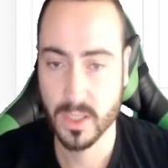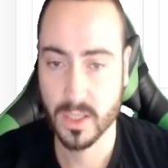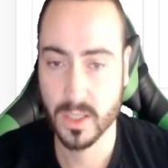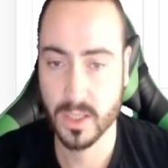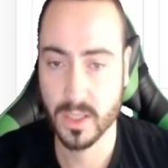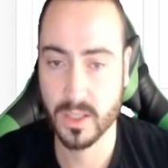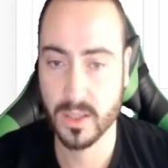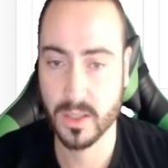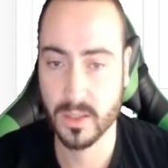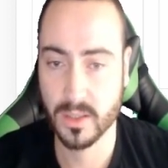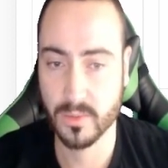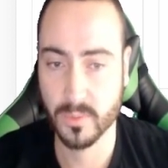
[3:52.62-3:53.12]

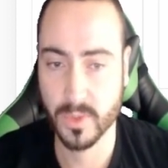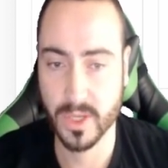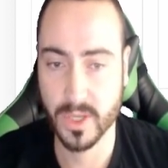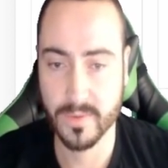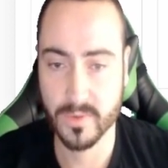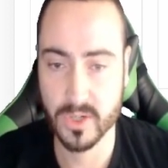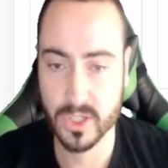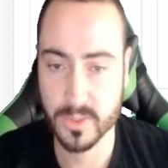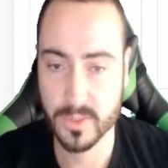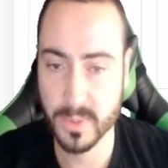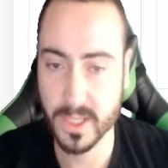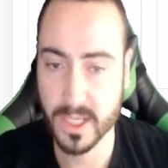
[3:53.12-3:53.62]
and we have
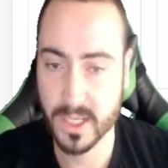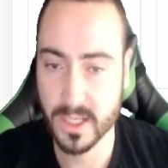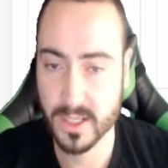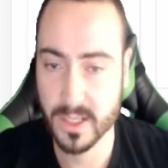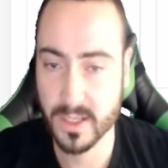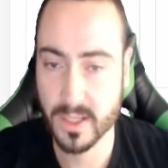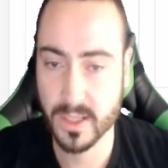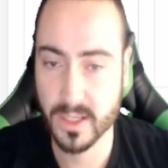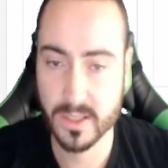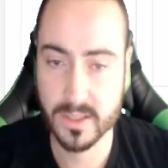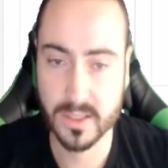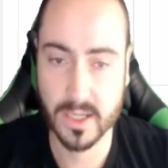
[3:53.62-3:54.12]
our speed
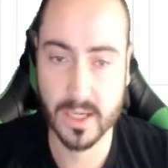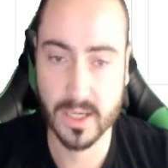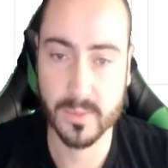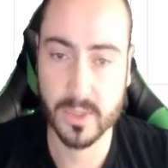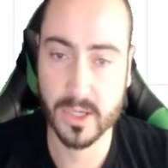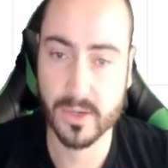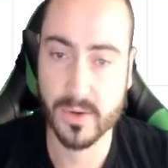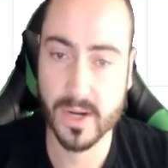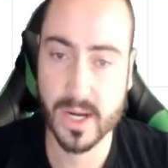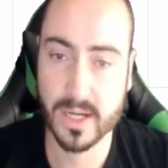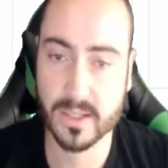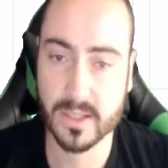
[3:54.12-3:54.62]
index, time to
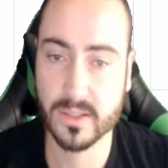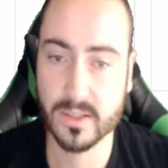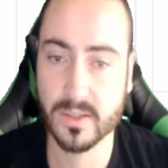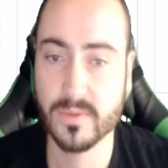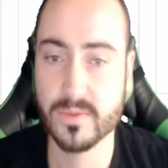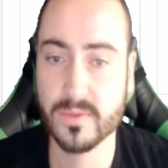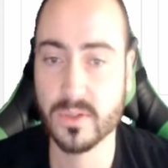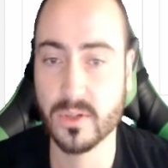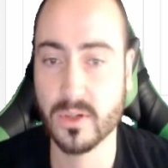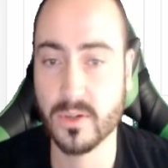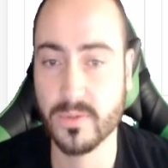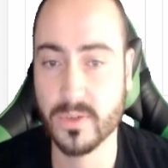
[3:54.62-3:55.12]
interactive.
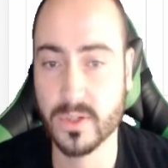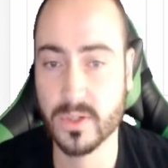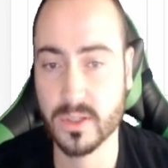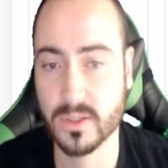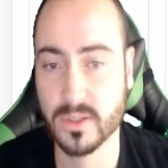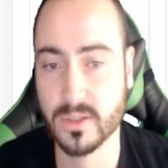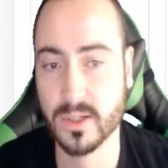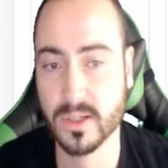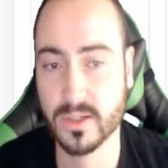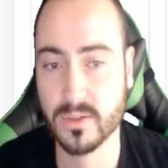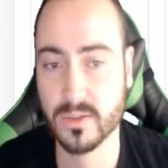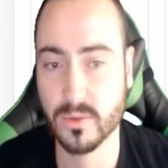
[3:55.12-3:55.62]
So your first
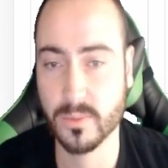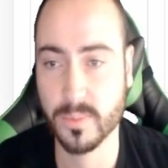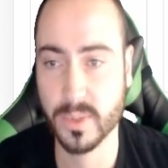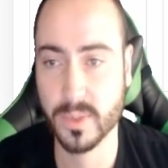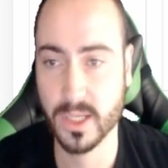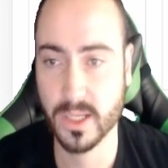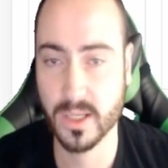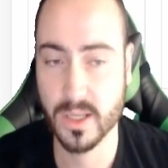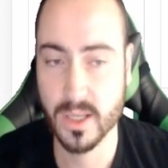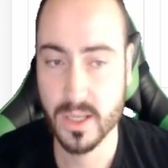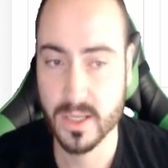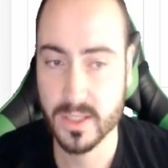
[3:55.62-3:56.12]
contextual
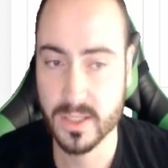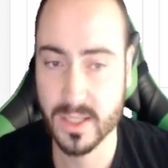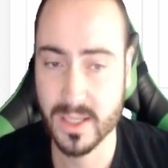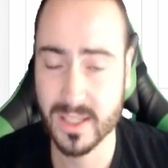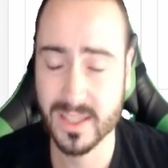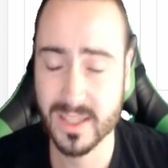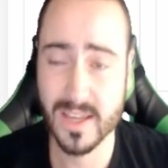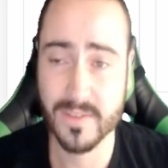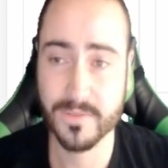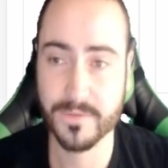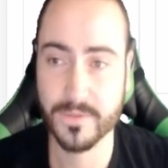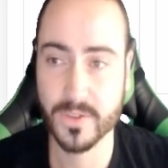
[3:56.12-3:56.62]
paint,
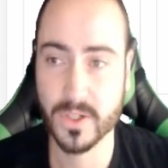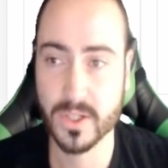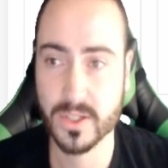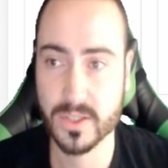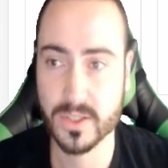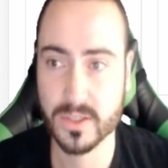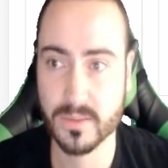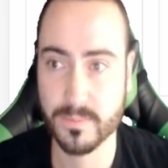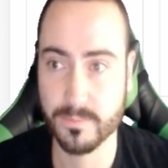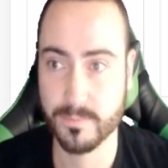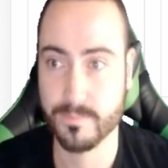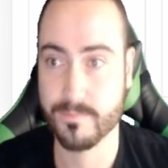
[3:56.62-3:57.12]
seeing that
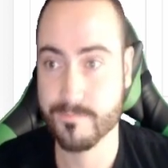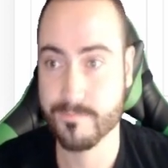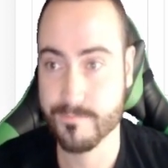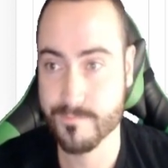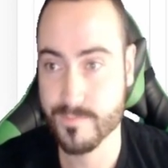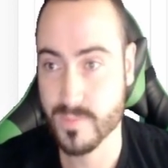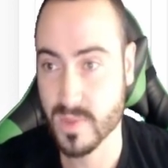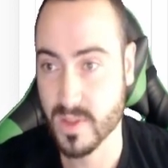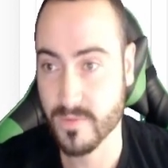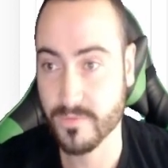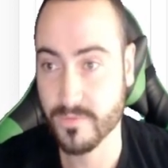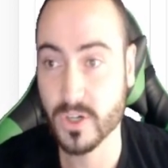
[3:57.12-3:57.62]
first
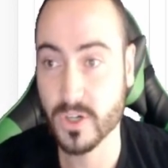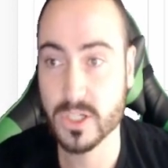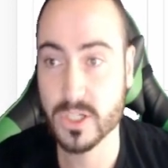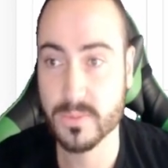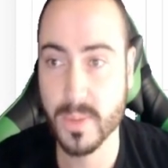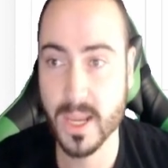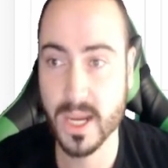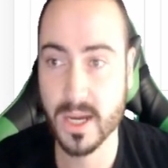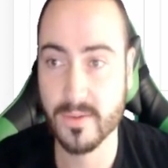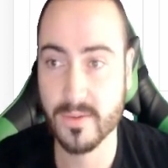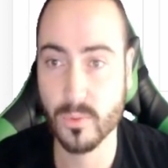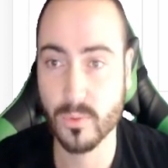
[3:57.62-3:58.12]

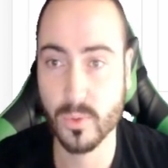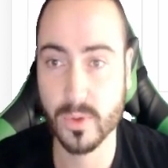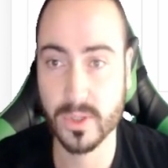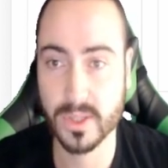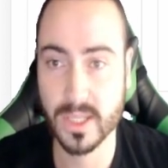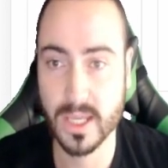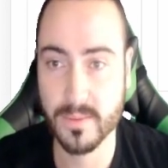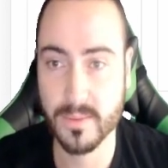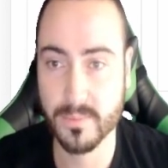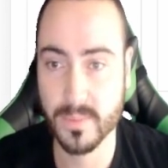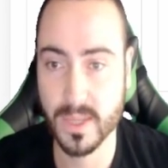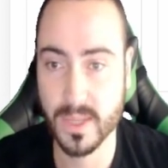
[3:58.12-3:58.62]
paint of what
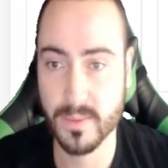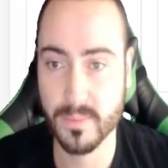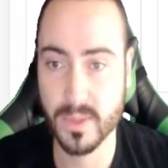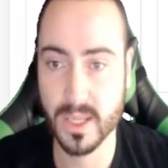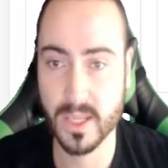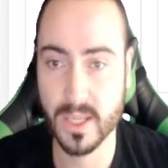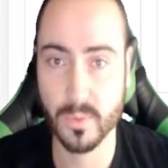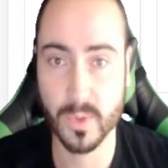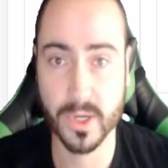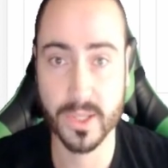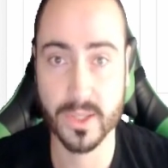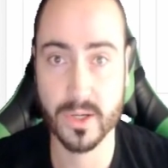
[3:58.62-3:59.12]
that may
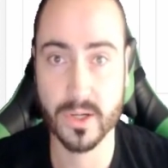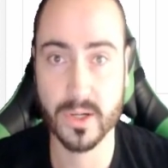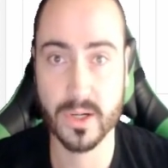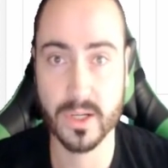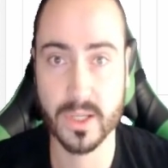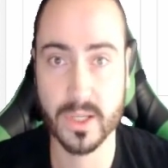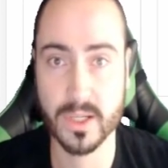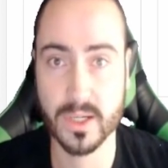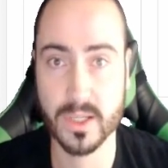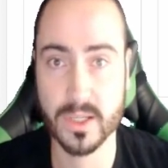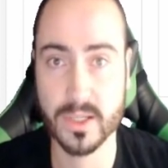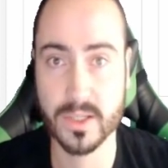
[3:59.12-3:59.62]
be, whether
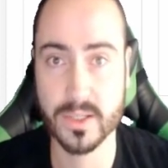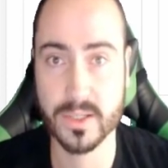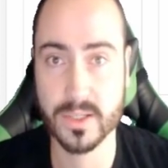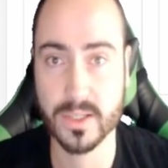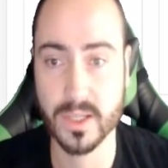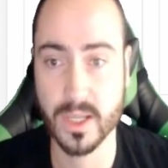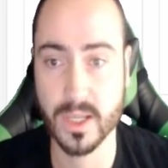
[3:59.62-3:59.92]
it is